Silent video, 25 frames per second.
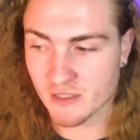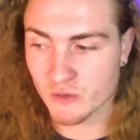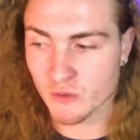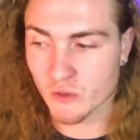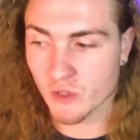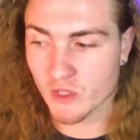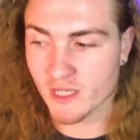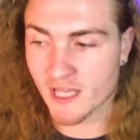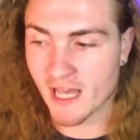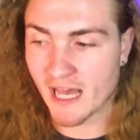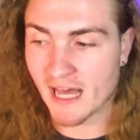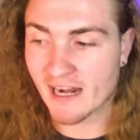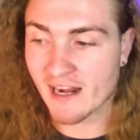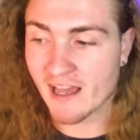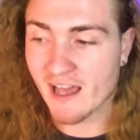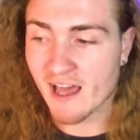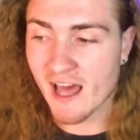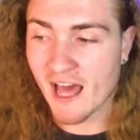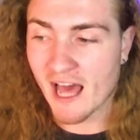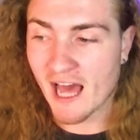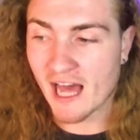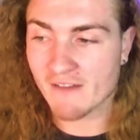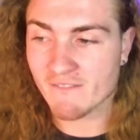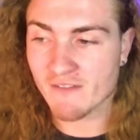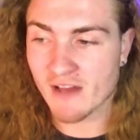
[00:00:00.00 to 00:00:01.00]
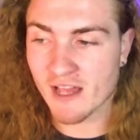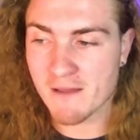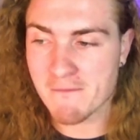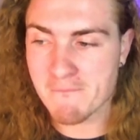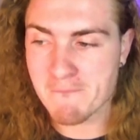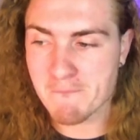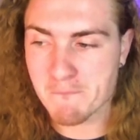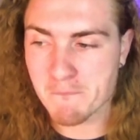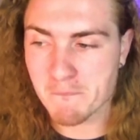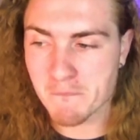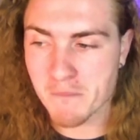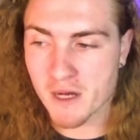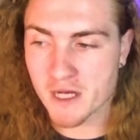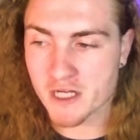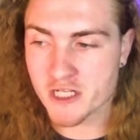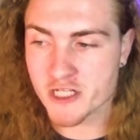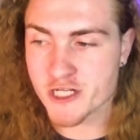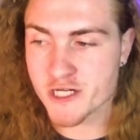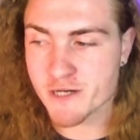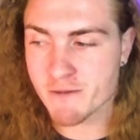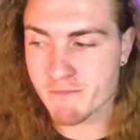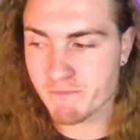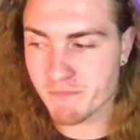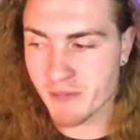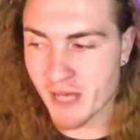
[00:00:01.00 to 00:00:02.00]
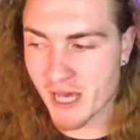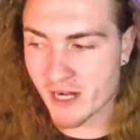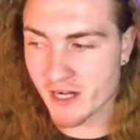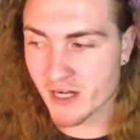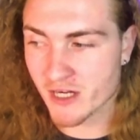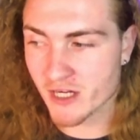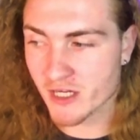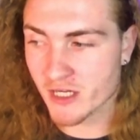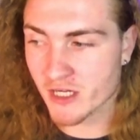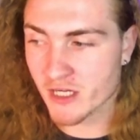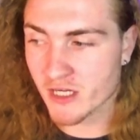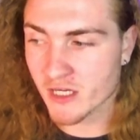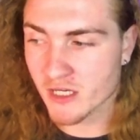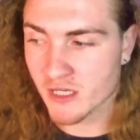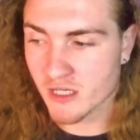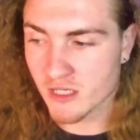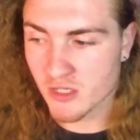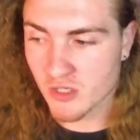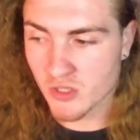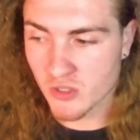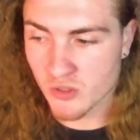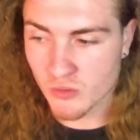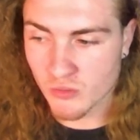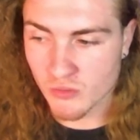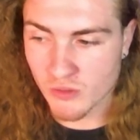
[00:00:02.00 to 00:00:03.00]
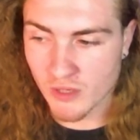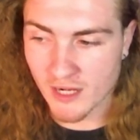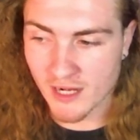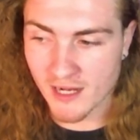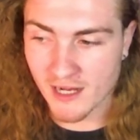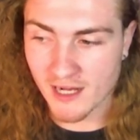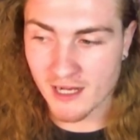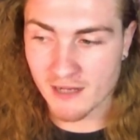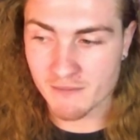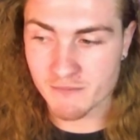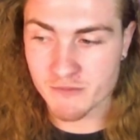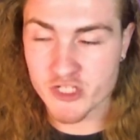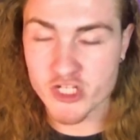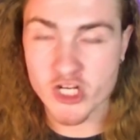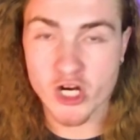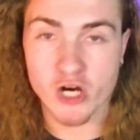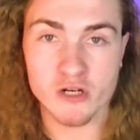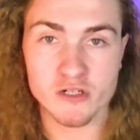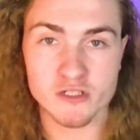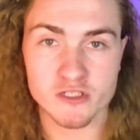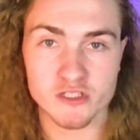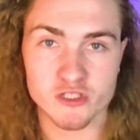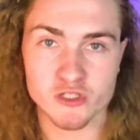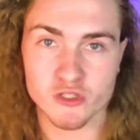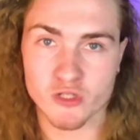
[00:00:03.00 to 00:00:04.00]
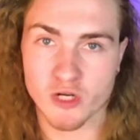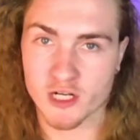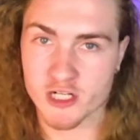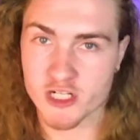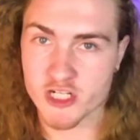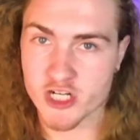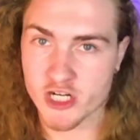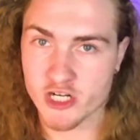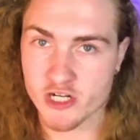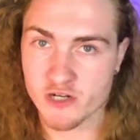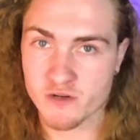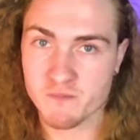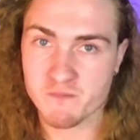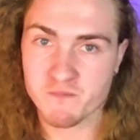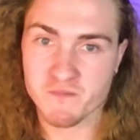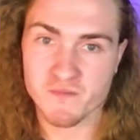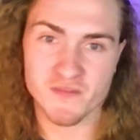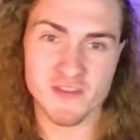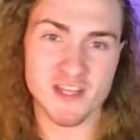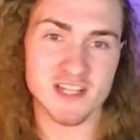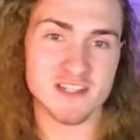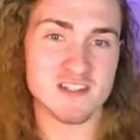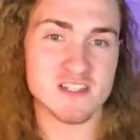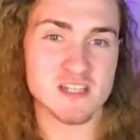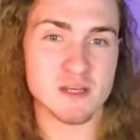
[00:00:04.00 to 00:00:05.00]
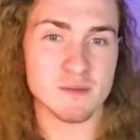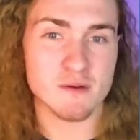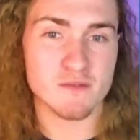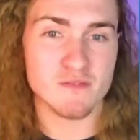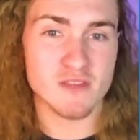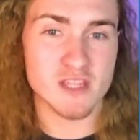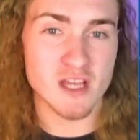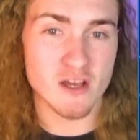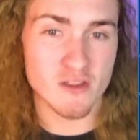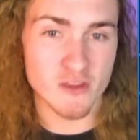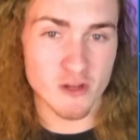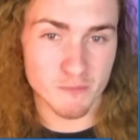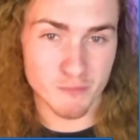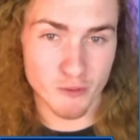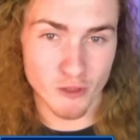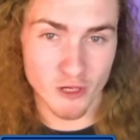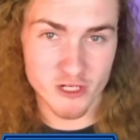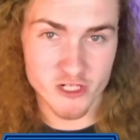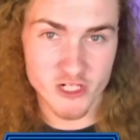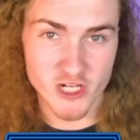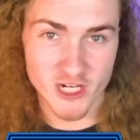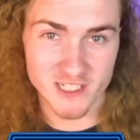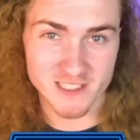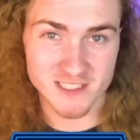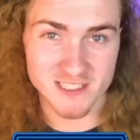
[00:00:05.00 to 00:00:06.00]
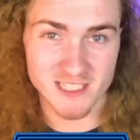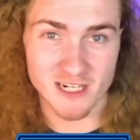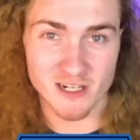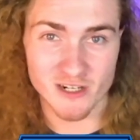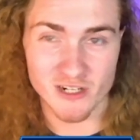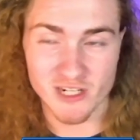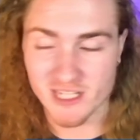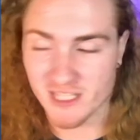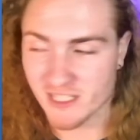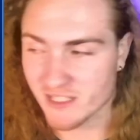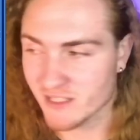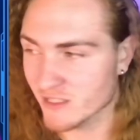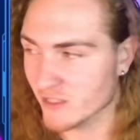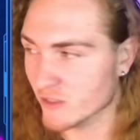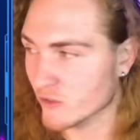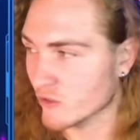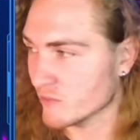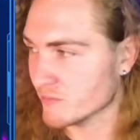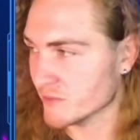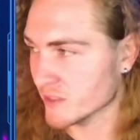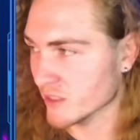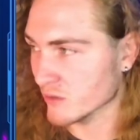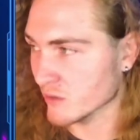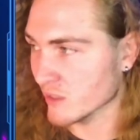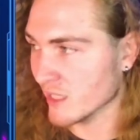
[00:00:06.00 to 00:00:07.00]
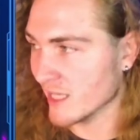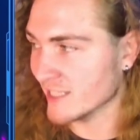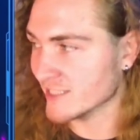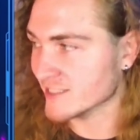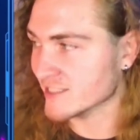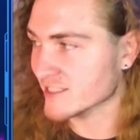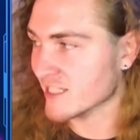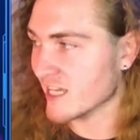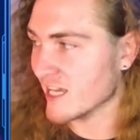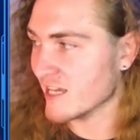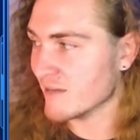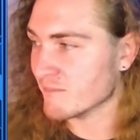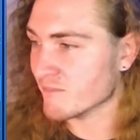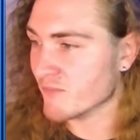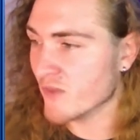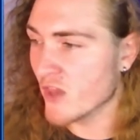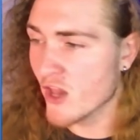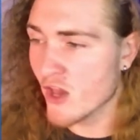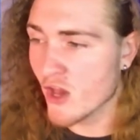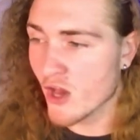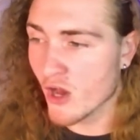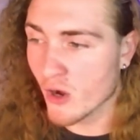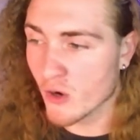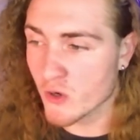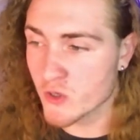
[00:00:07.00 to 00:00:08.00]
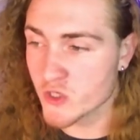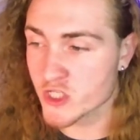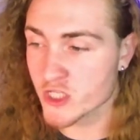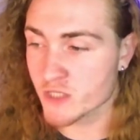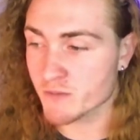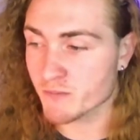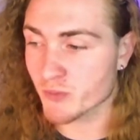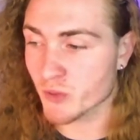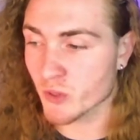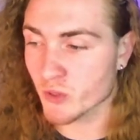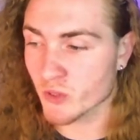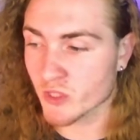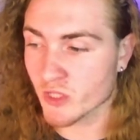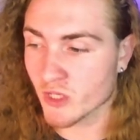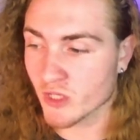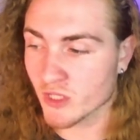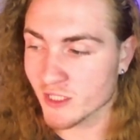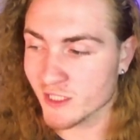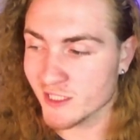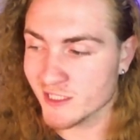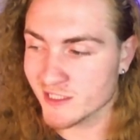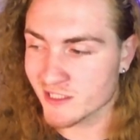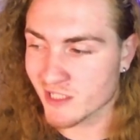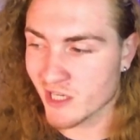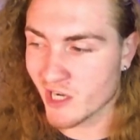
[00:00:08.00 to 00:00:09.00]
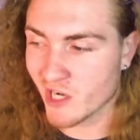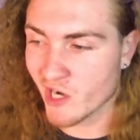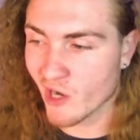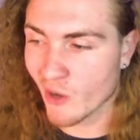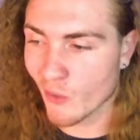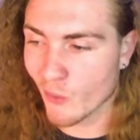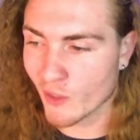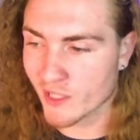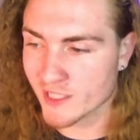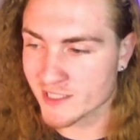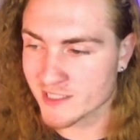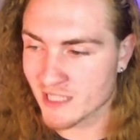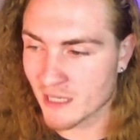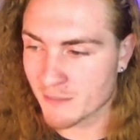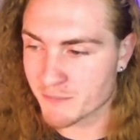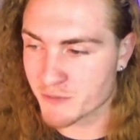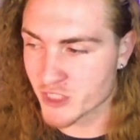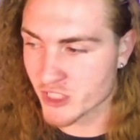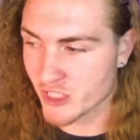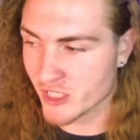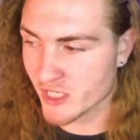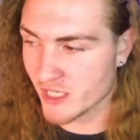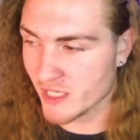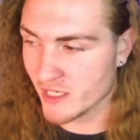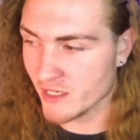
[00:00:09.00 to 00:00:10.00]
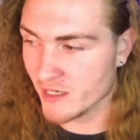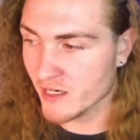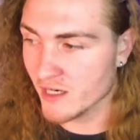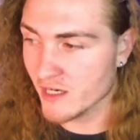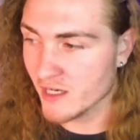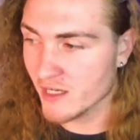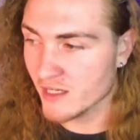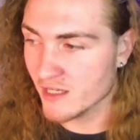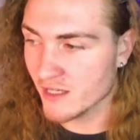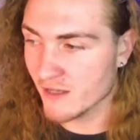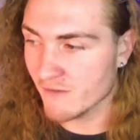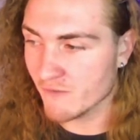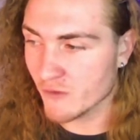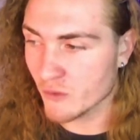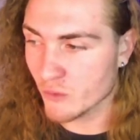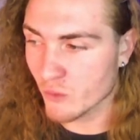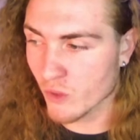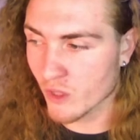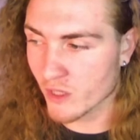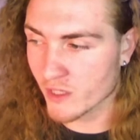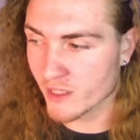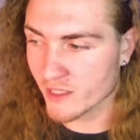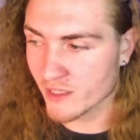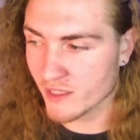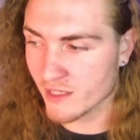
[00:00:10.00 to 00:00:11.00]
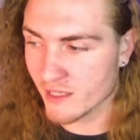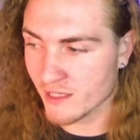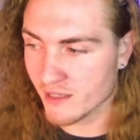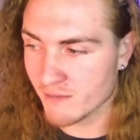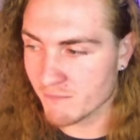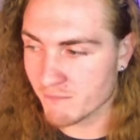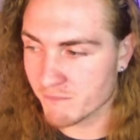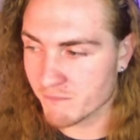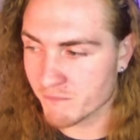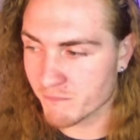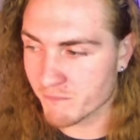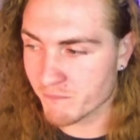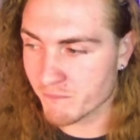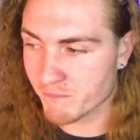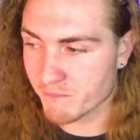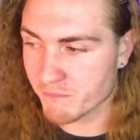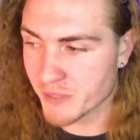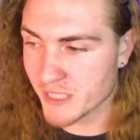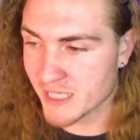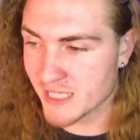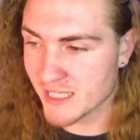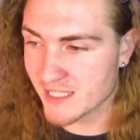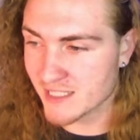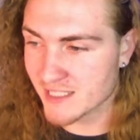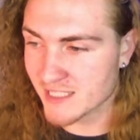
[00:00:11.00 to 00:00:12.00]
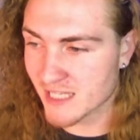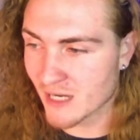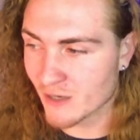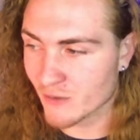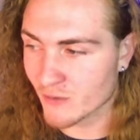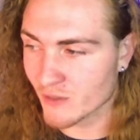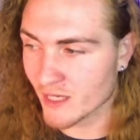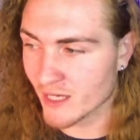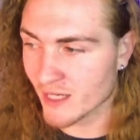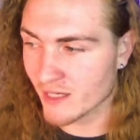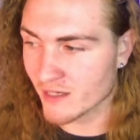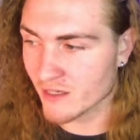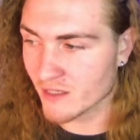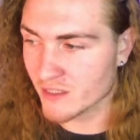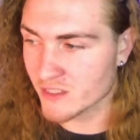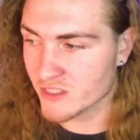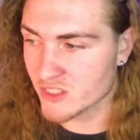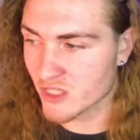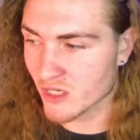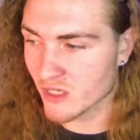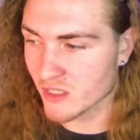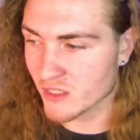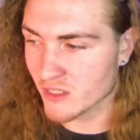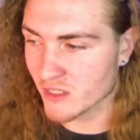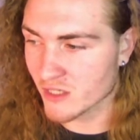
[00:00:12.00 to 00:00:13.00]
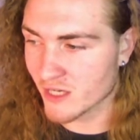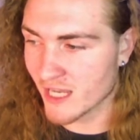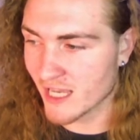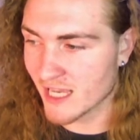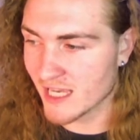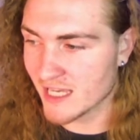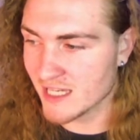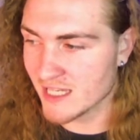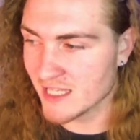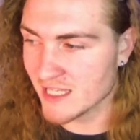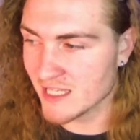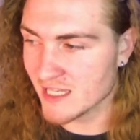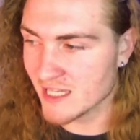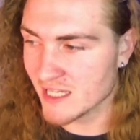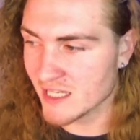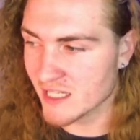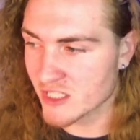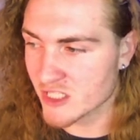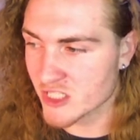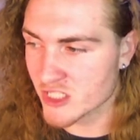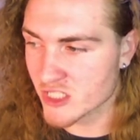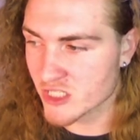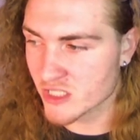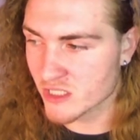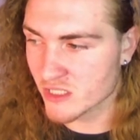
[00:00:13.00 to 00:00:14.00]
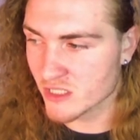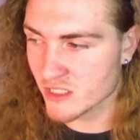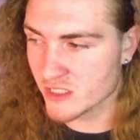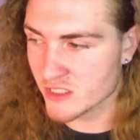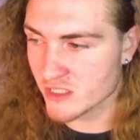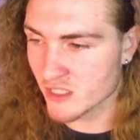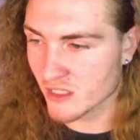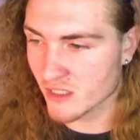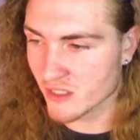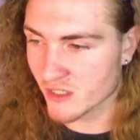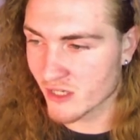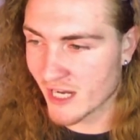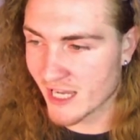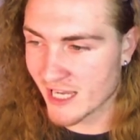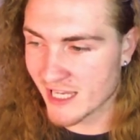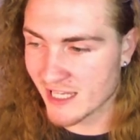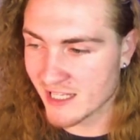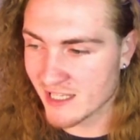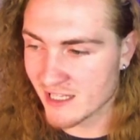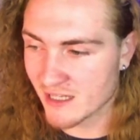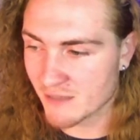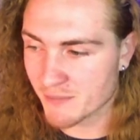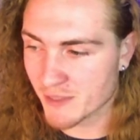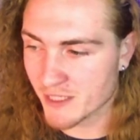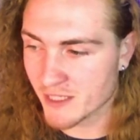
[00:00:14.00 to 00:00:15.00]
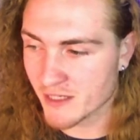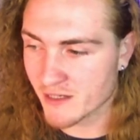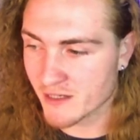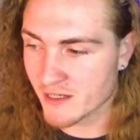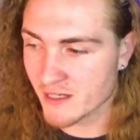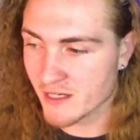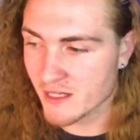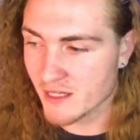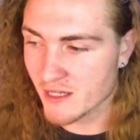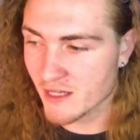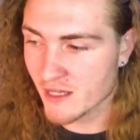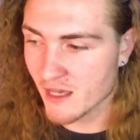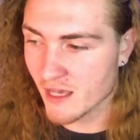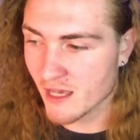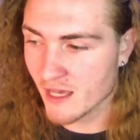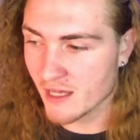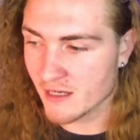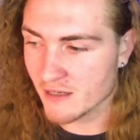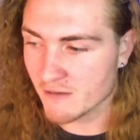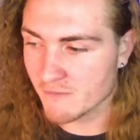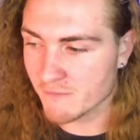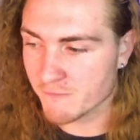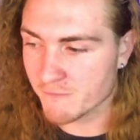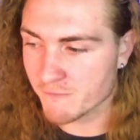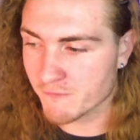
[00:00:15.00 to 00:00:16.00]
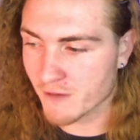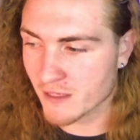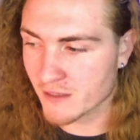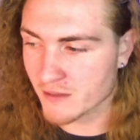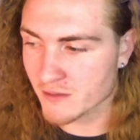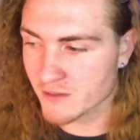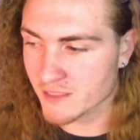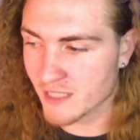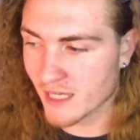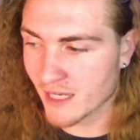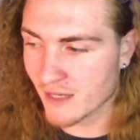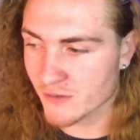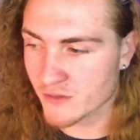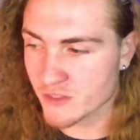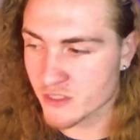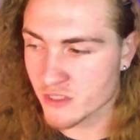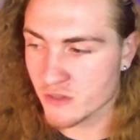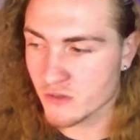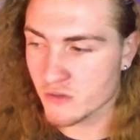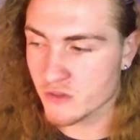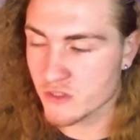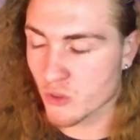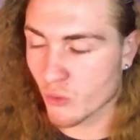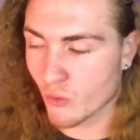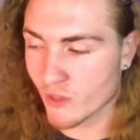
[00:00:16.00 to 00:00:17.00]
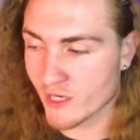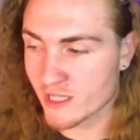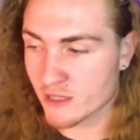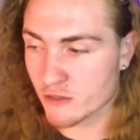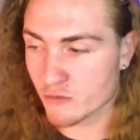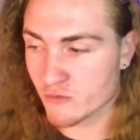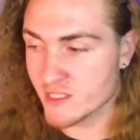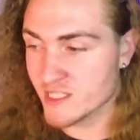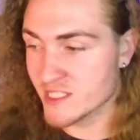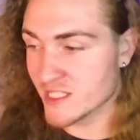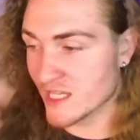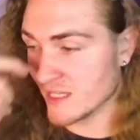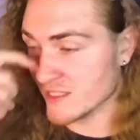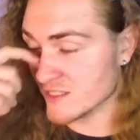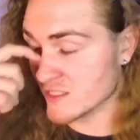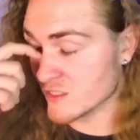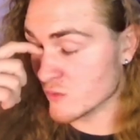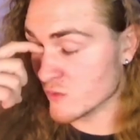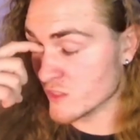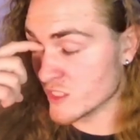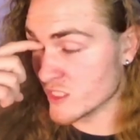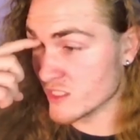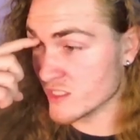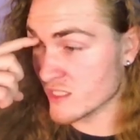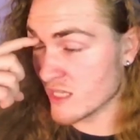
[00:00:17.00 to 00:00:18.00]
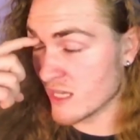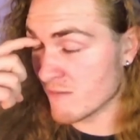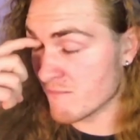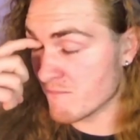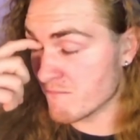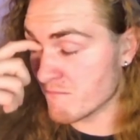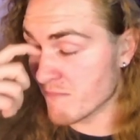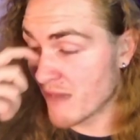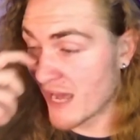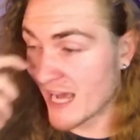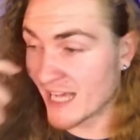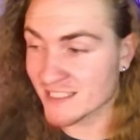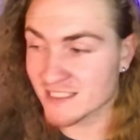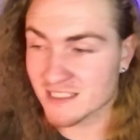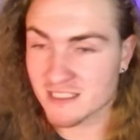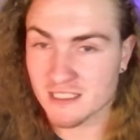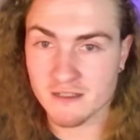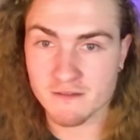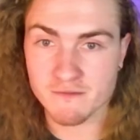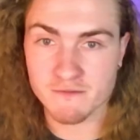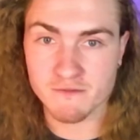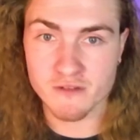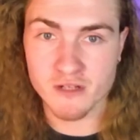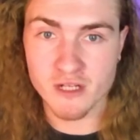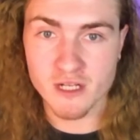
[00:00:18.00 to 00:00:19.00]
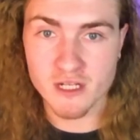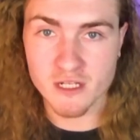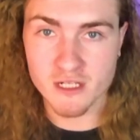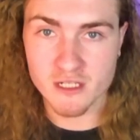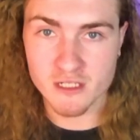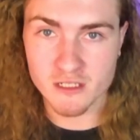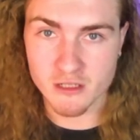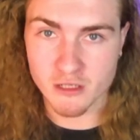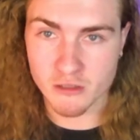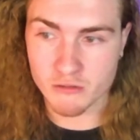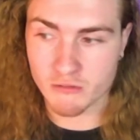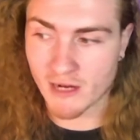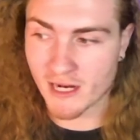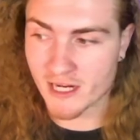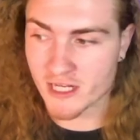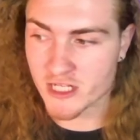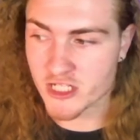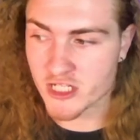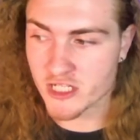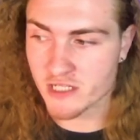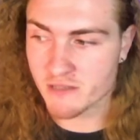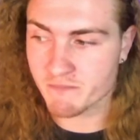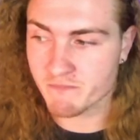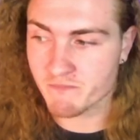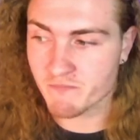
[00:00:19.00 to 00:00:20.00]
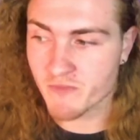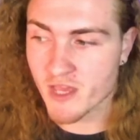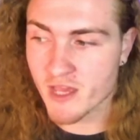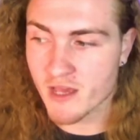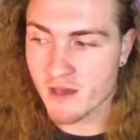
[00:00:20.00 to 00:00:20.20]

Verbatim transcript: look at have a much better Um, chart structure than some of the other projects that are in the crypto landscape. Ocean Protocol is no exception here. If you look, it peaked out at a dollar eighty-ish, a dollar eighty up here, and it fell down to twenty-three cents, which is a massive correction.